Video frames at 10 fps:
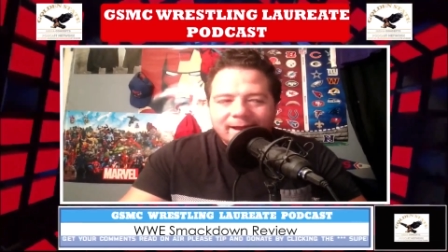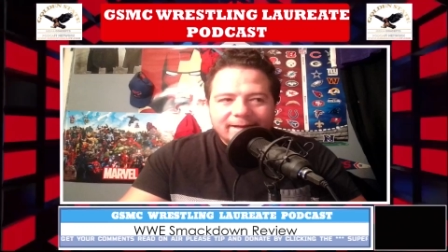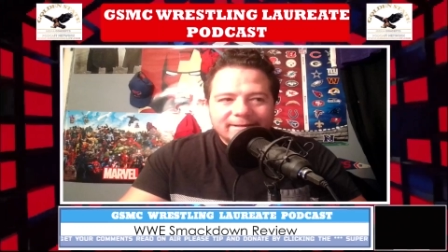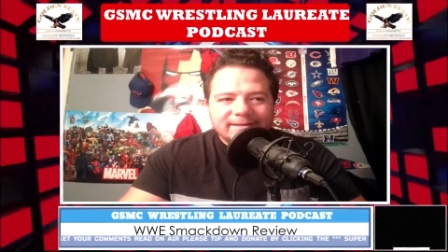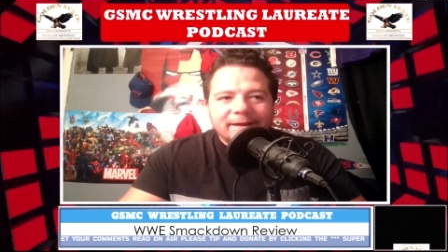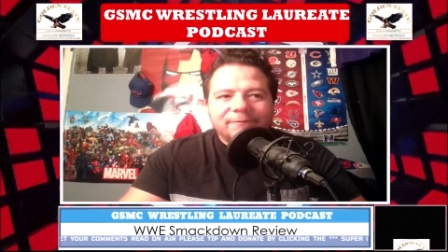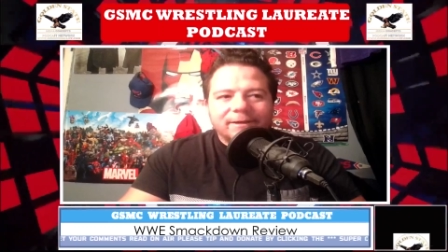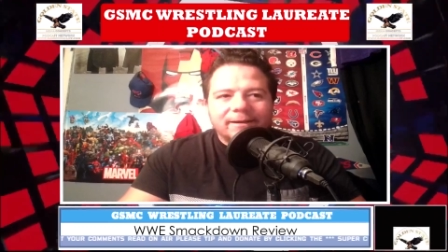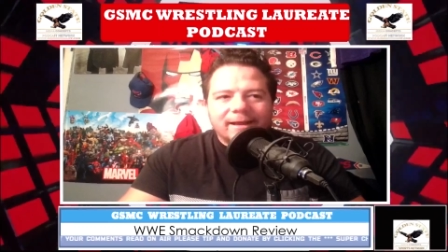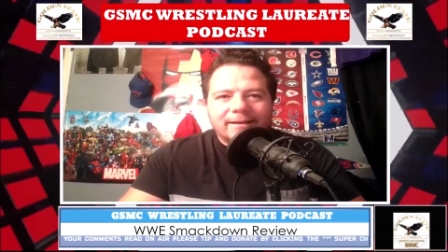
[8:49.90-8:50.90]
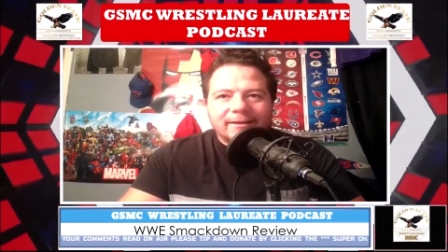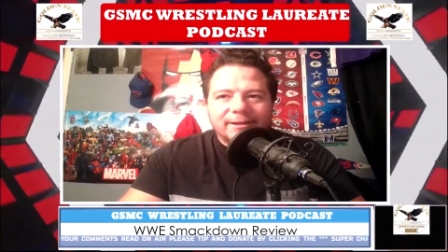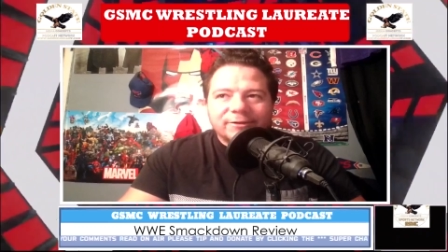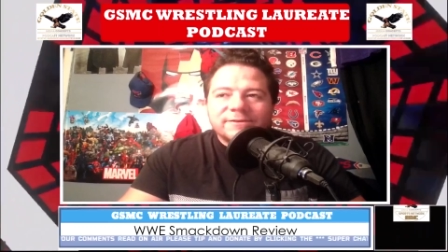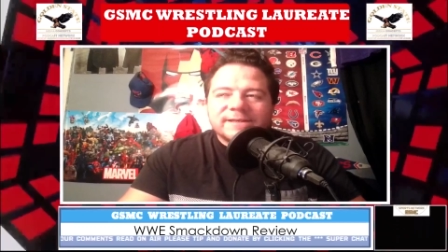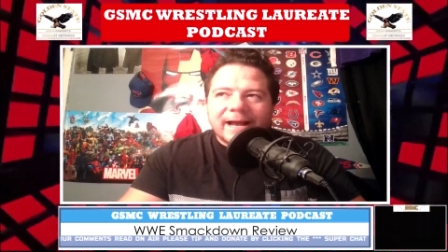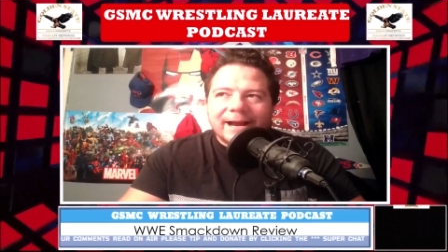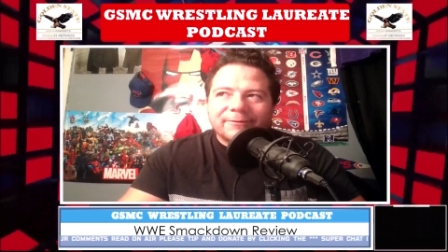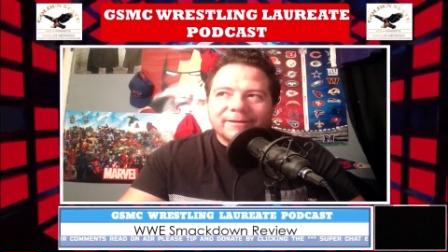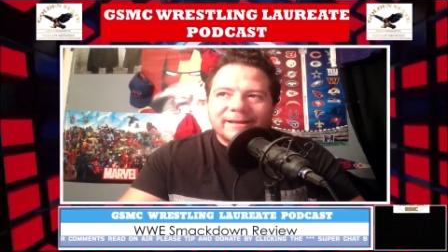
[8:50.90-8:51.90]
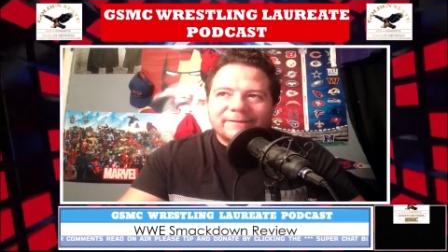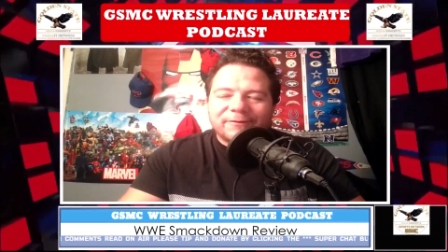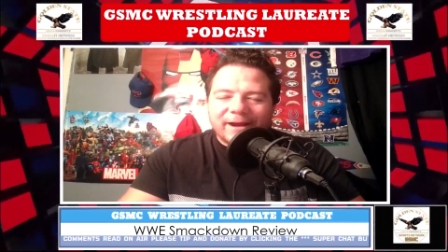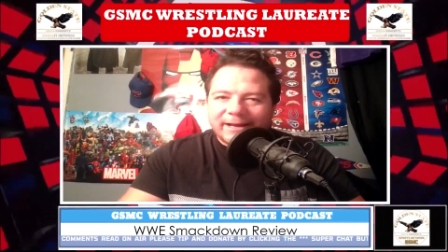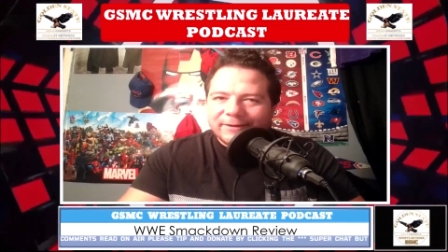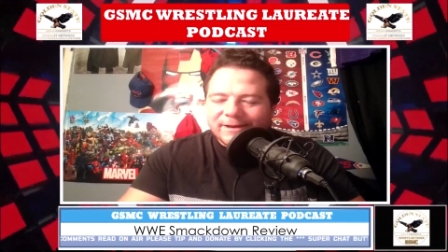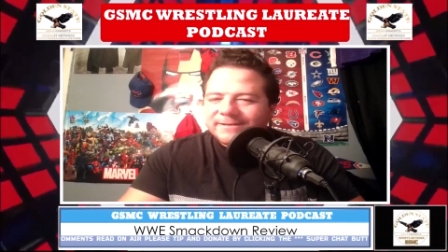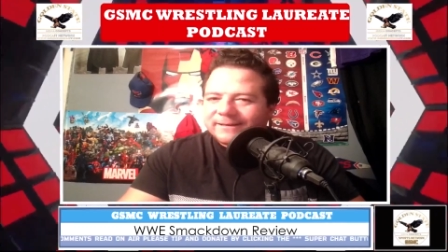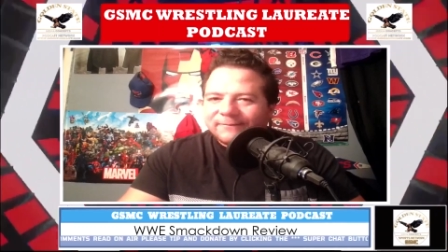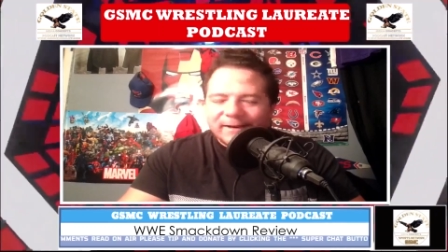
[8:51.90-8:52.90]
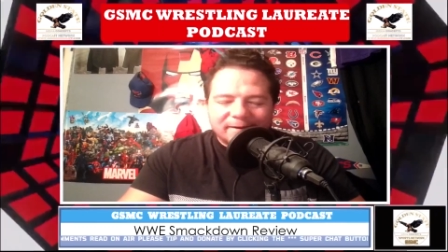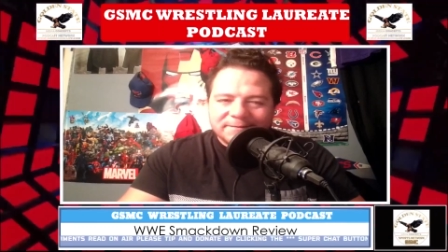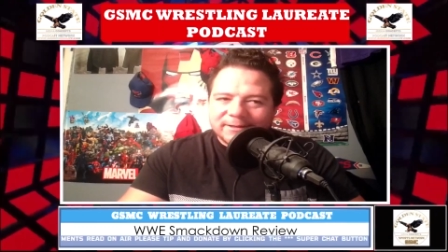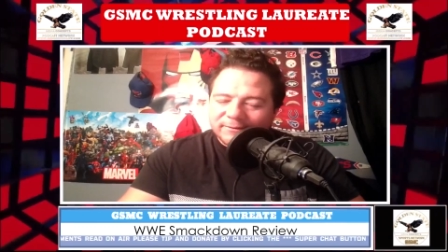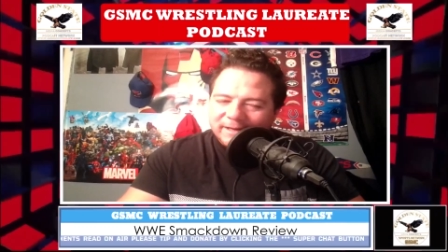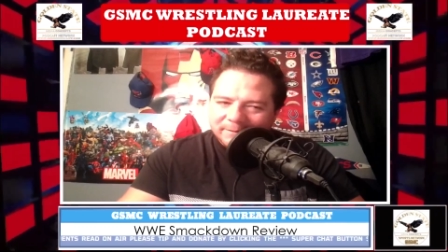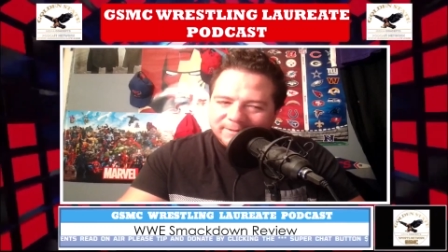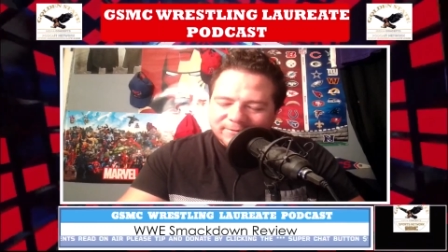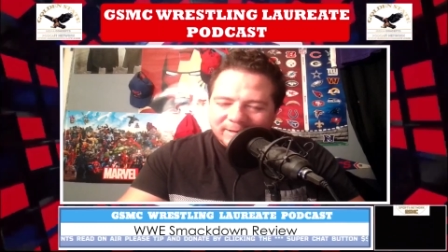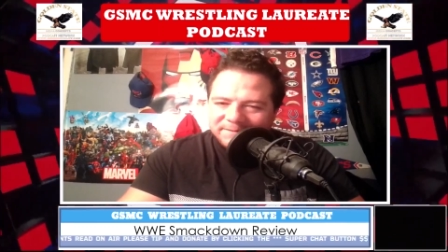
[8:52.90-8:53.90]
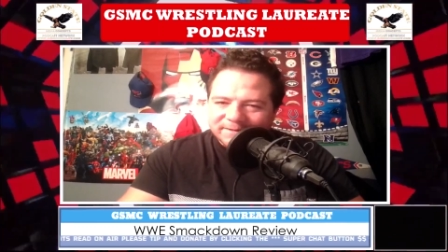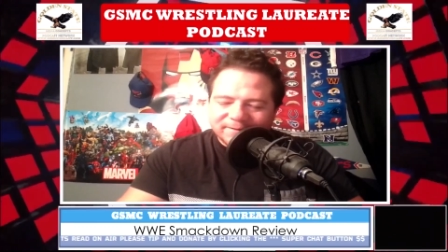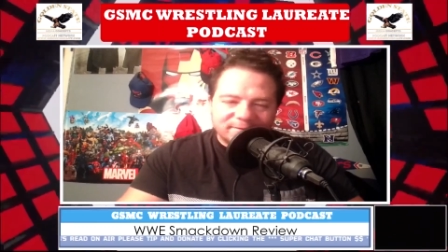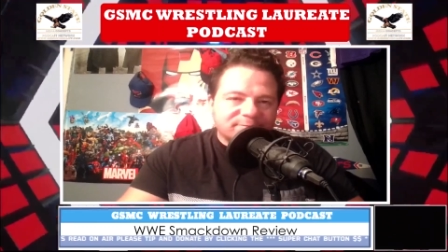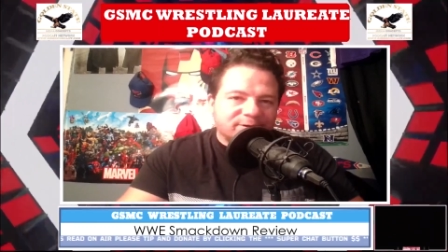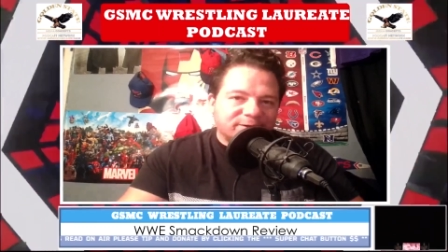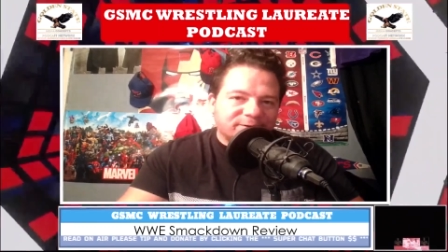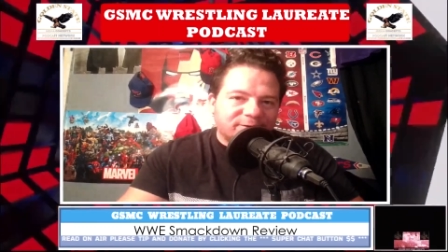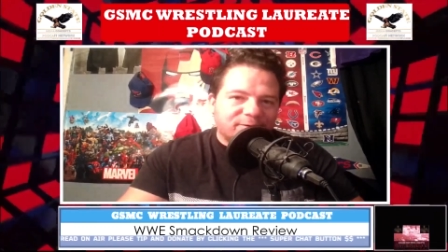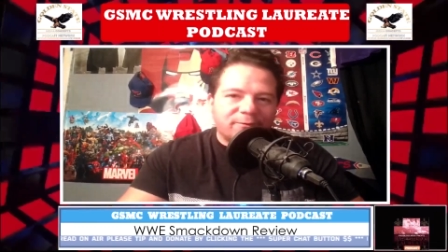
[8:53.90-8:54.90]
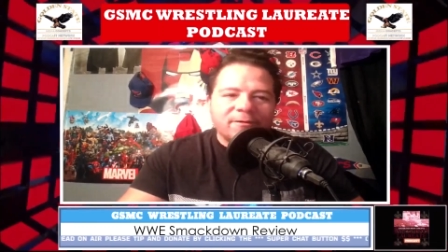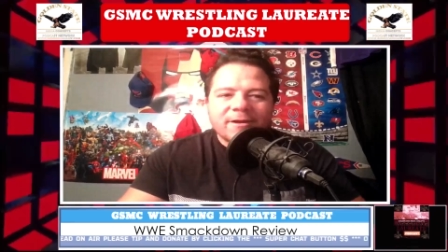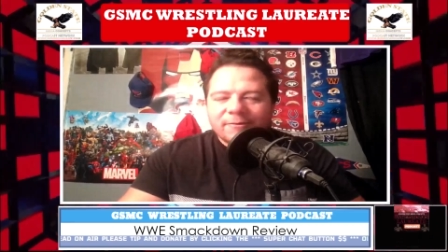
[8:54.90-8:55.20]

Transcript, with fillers: and he's definitely like a huge sigh of relief for any wrestling fan every single time he steps into the squared circle